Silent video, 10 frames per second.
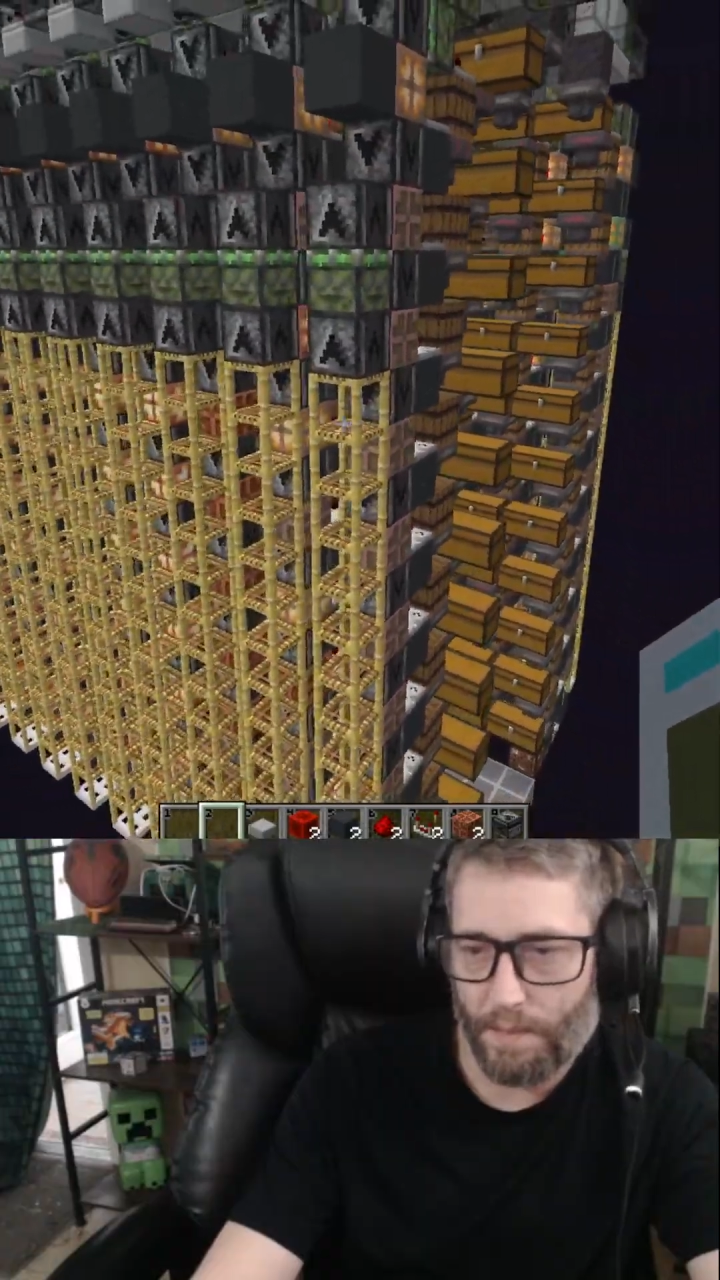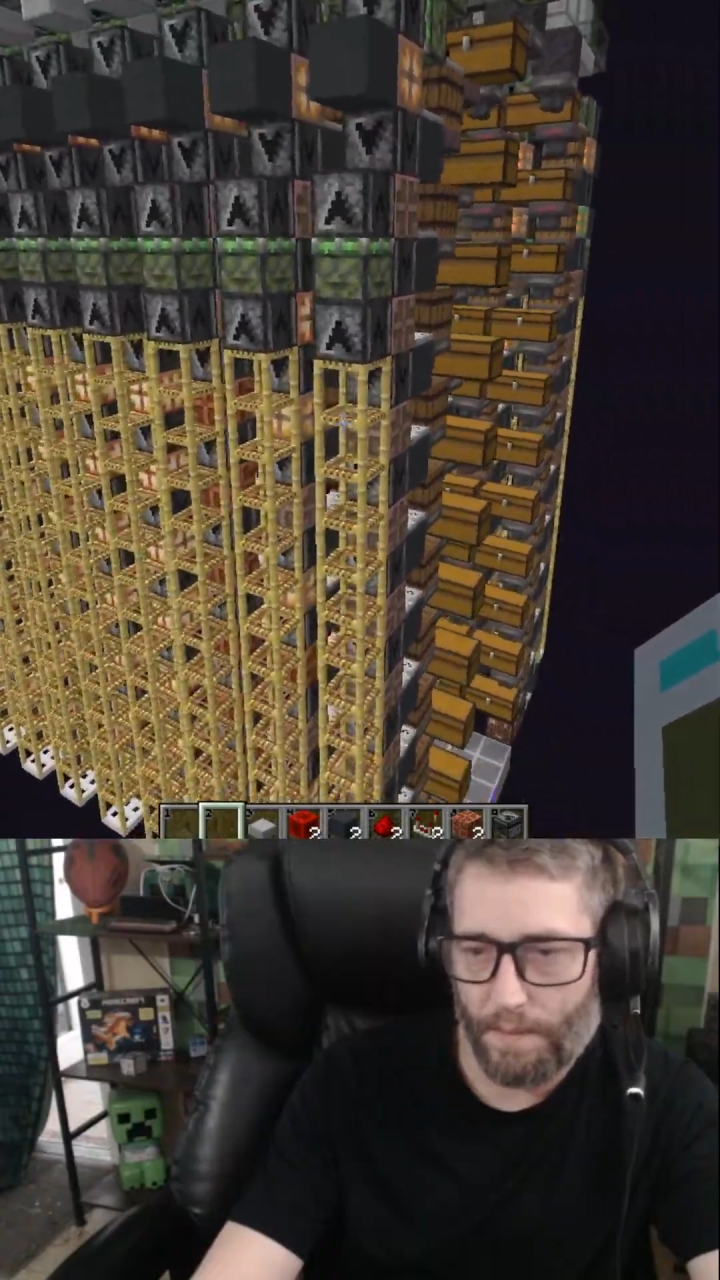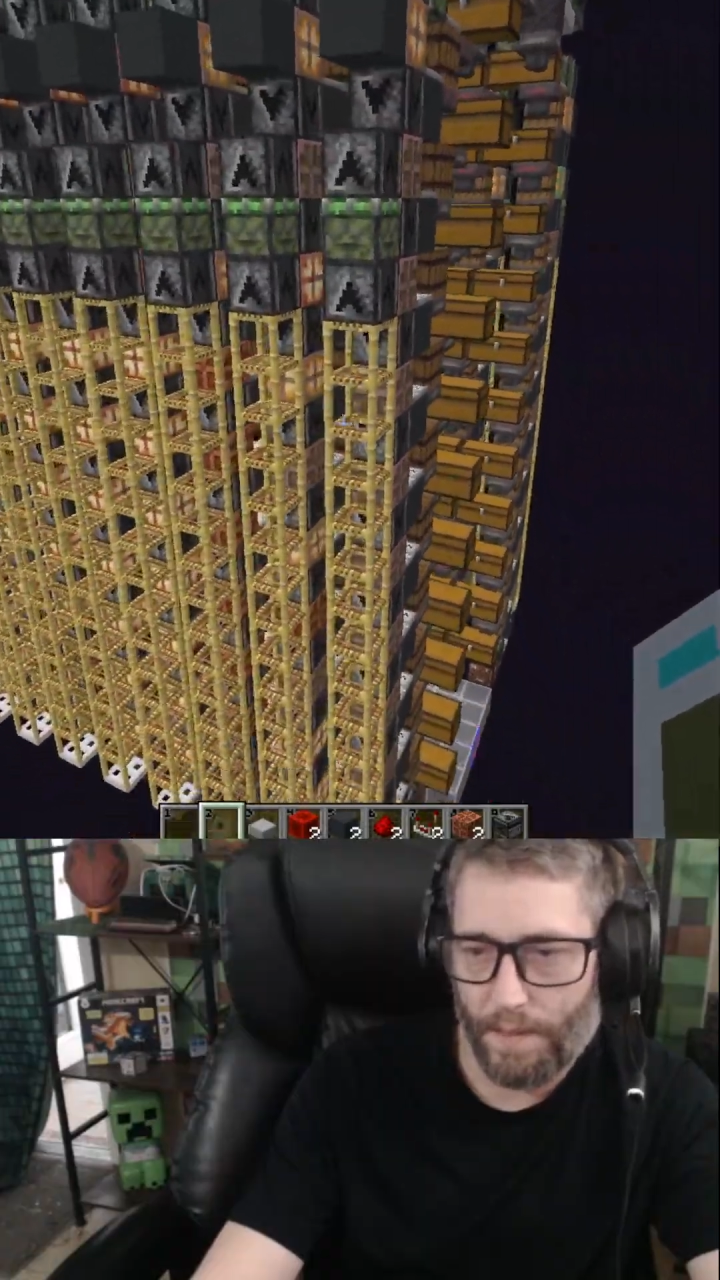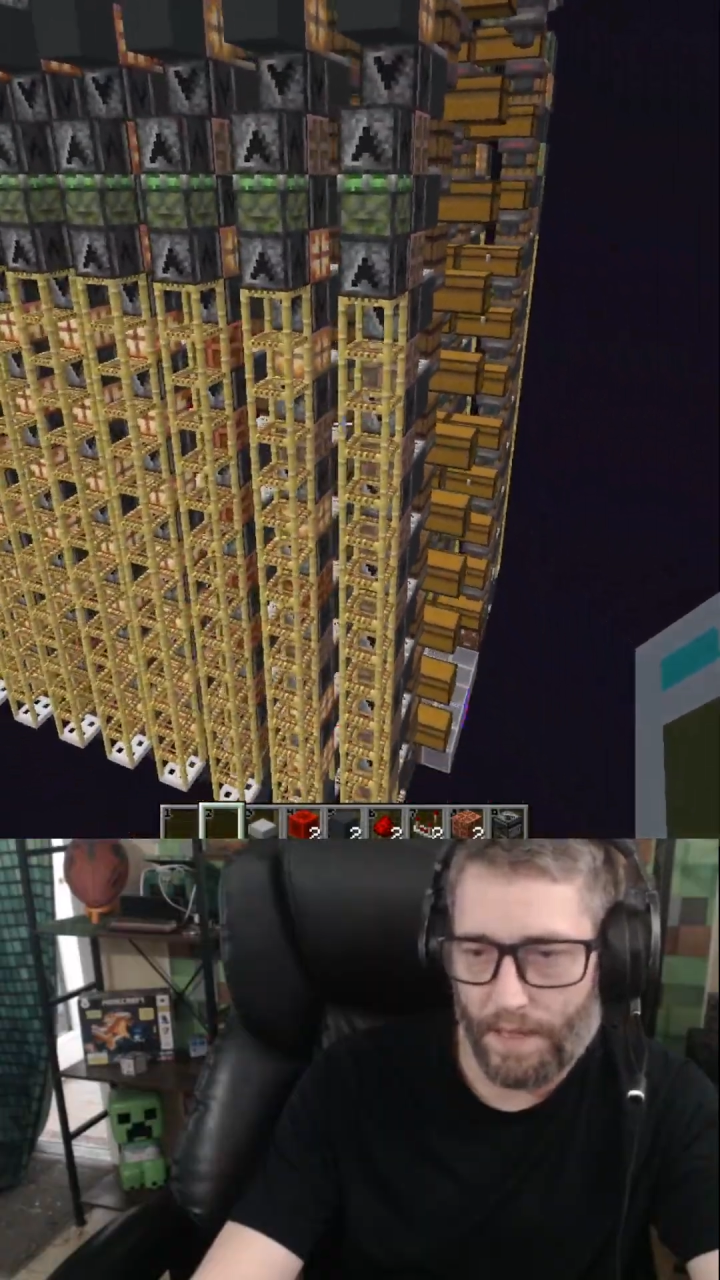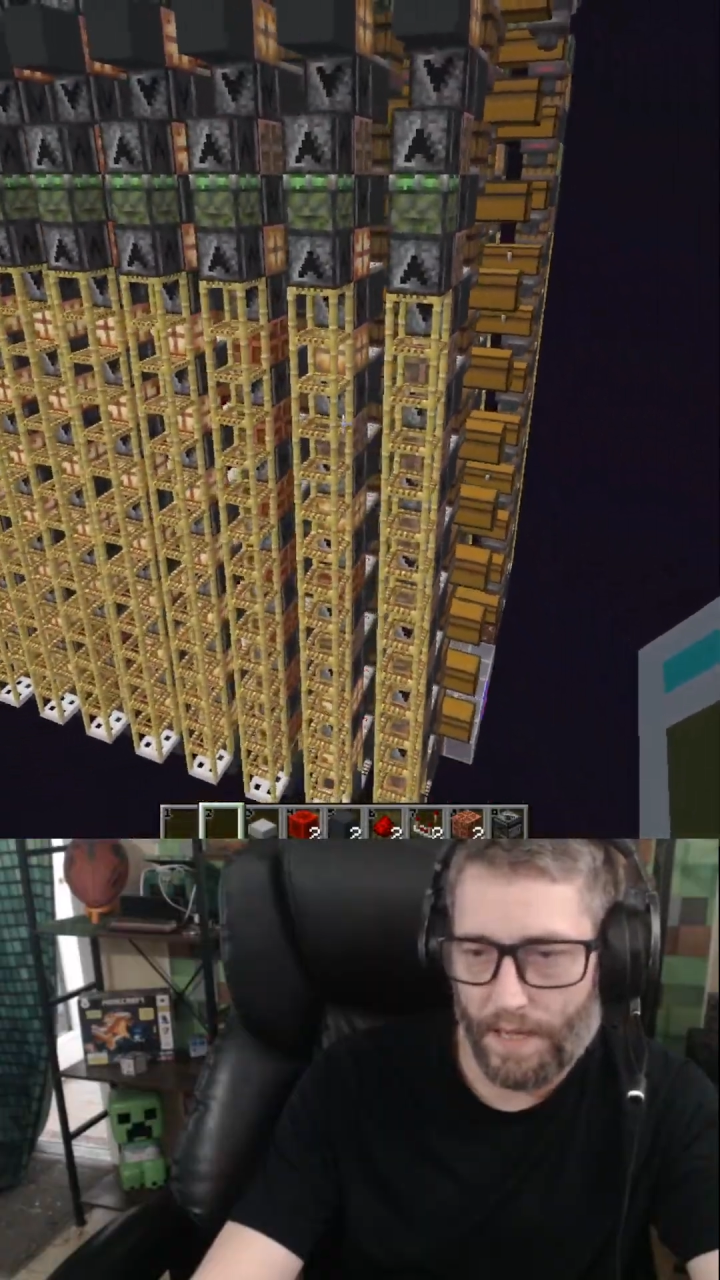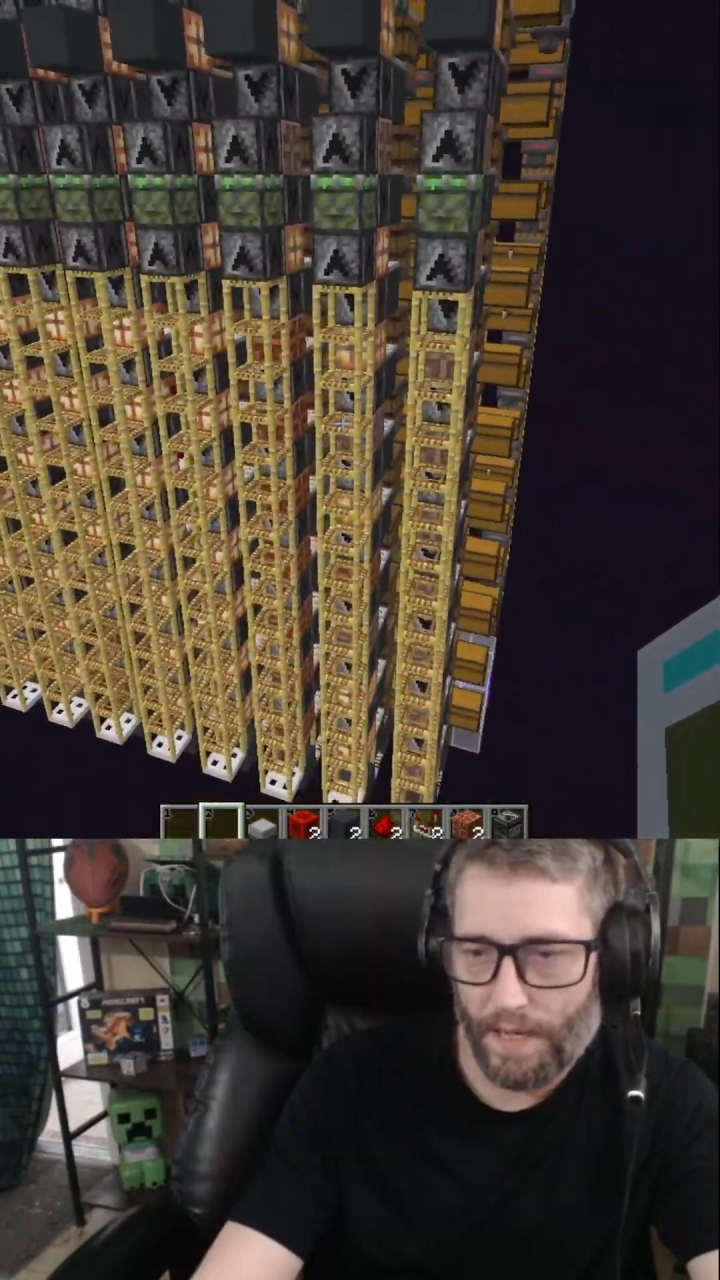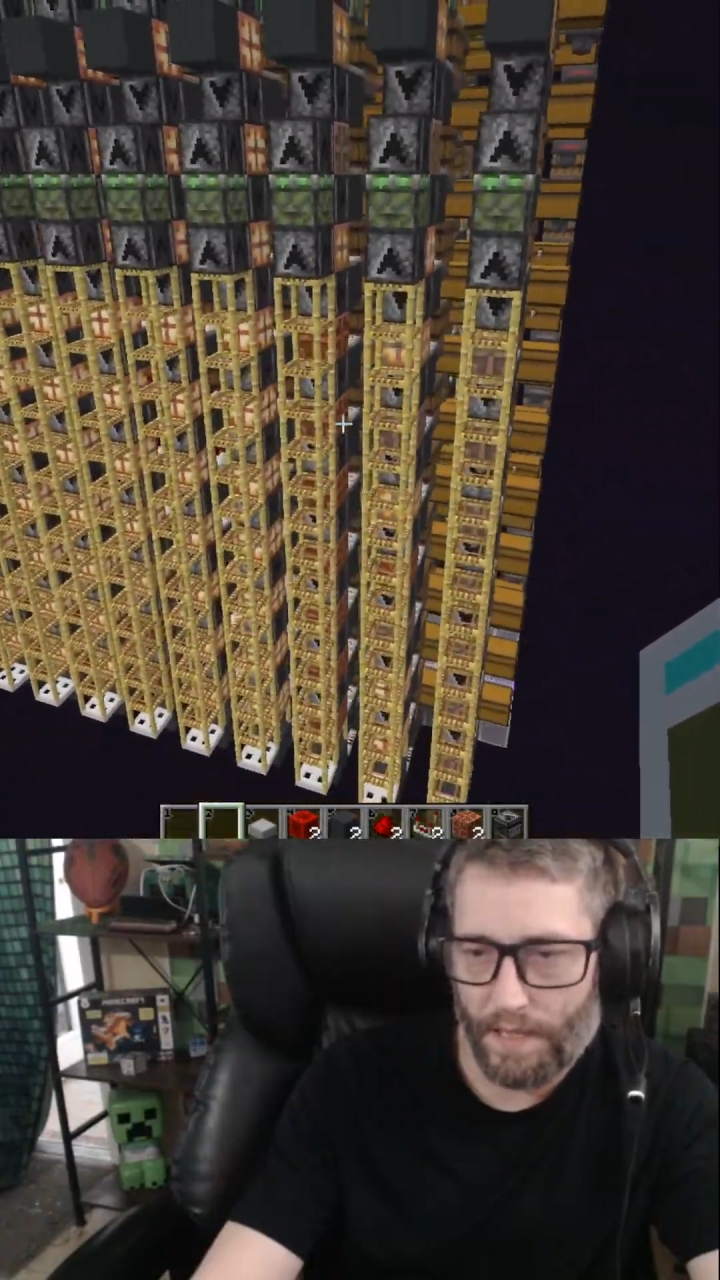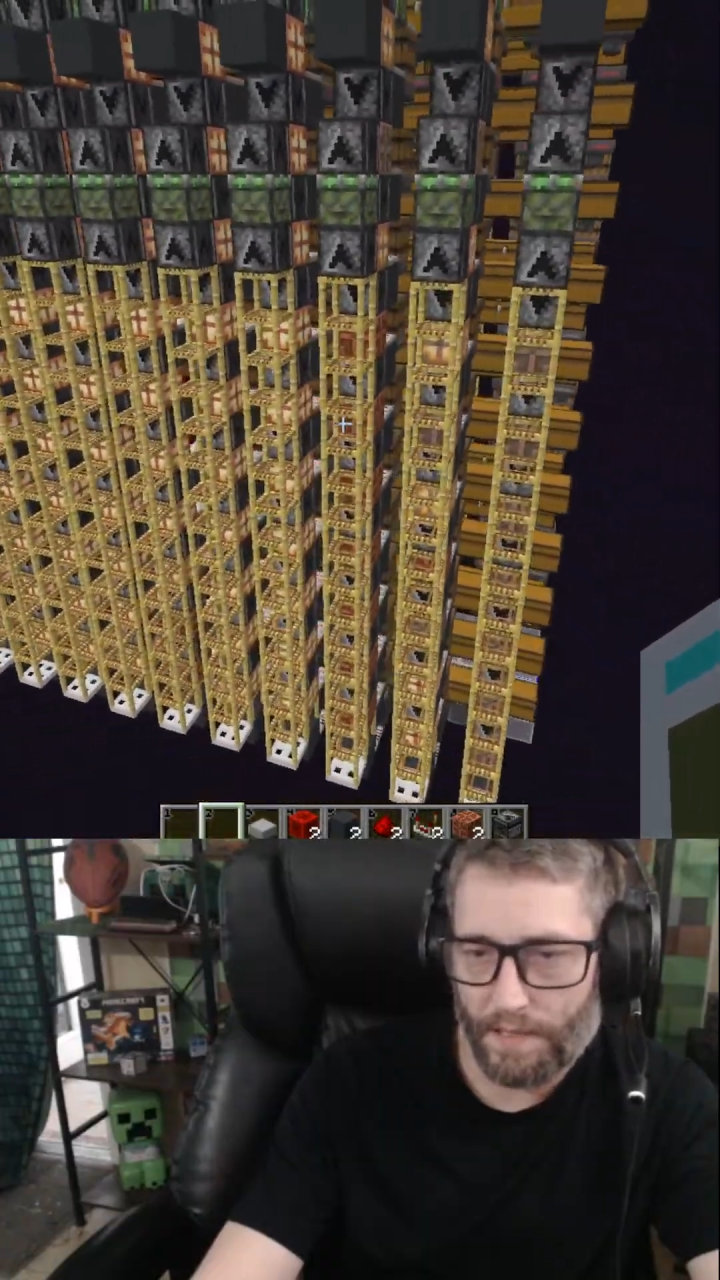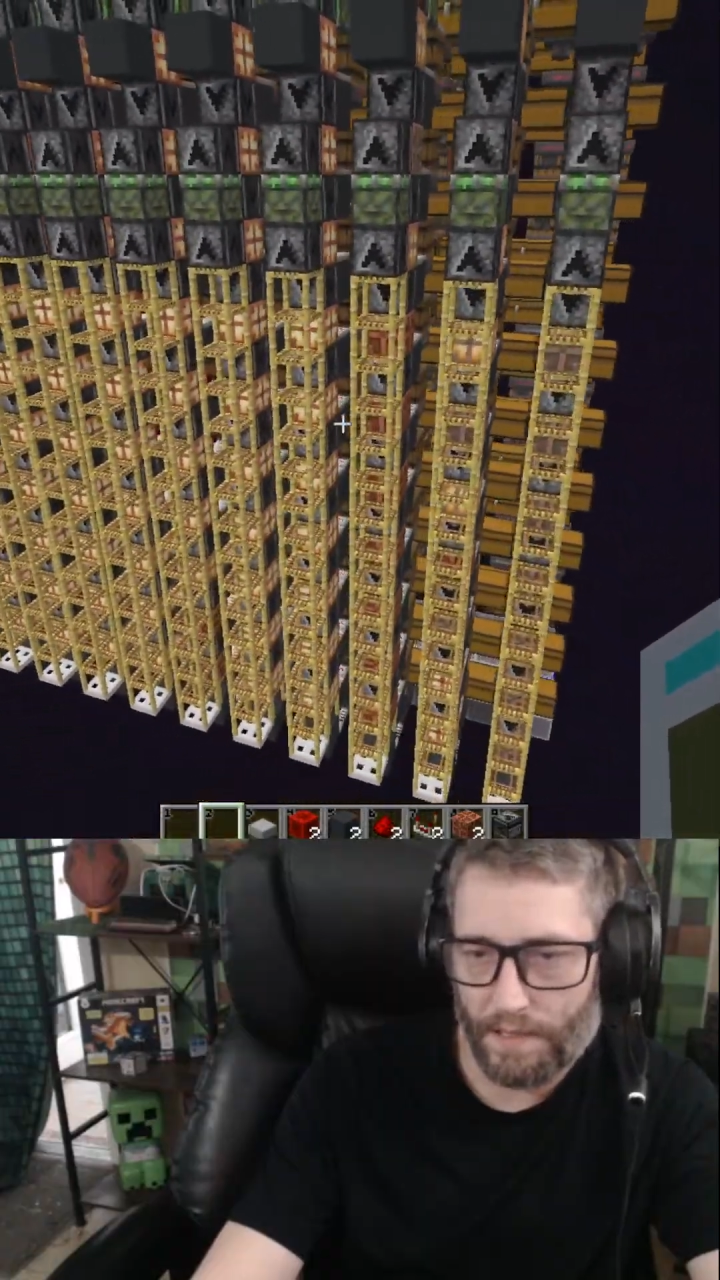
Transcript: pain in the ass.